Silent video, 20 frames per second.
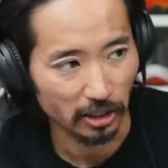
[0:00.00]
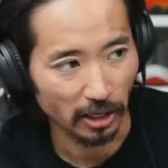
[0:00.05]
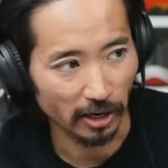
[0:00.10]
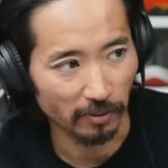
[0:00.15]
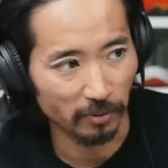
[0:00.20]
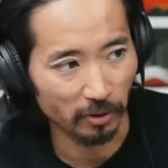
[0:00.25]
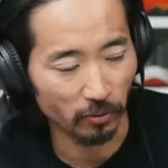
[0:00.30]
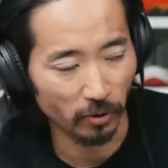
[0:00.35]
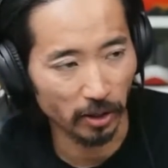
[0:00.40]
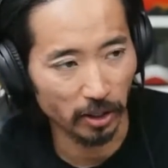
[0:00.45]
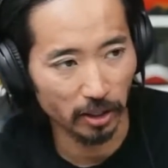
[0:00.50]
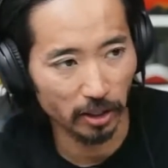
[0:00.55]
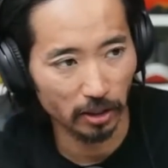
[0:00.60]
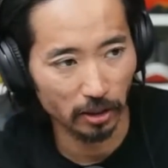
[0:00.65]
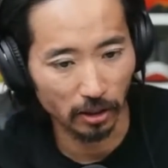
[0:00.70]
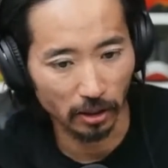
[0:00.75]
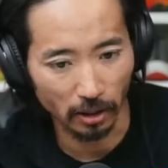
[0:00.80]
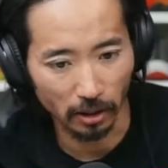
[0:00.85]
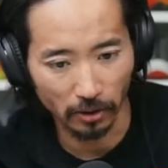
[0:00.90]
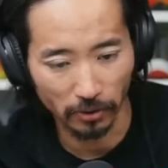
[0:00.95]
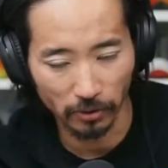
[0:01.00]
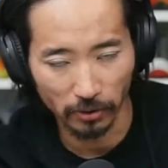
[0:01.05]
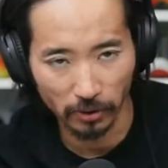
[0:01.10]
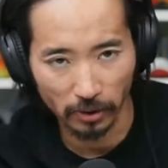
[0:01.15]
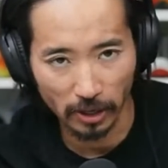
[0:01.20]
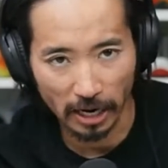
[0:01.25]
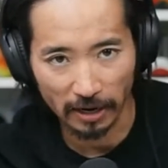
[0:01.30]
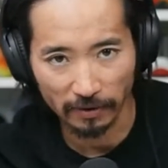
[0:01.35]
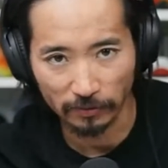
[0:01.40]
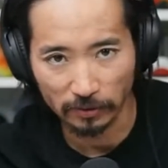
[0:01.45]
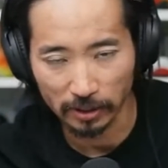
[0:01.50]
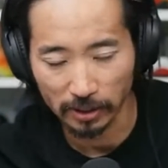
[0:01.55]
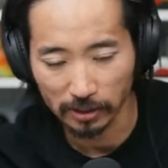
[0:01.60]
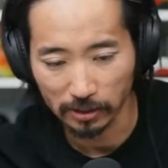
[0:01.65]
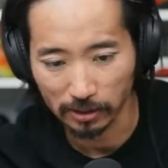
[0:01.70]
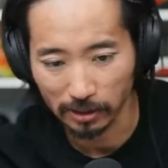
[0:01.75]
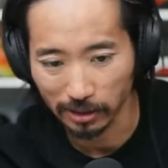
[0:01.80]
I've been running in the other half tights.